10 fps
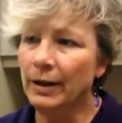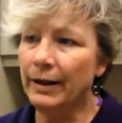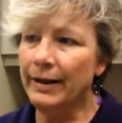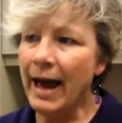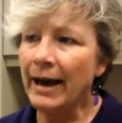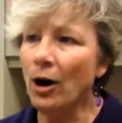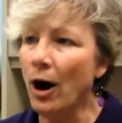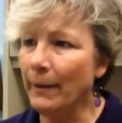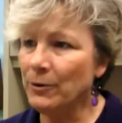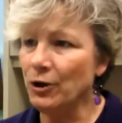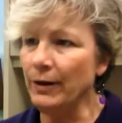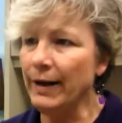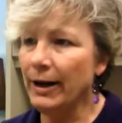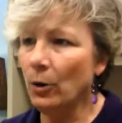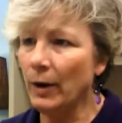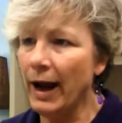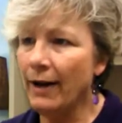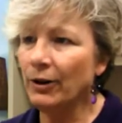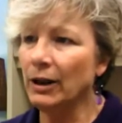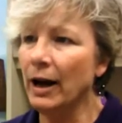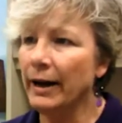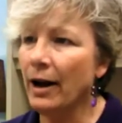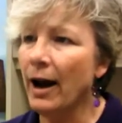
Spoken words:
that option. They don't have a line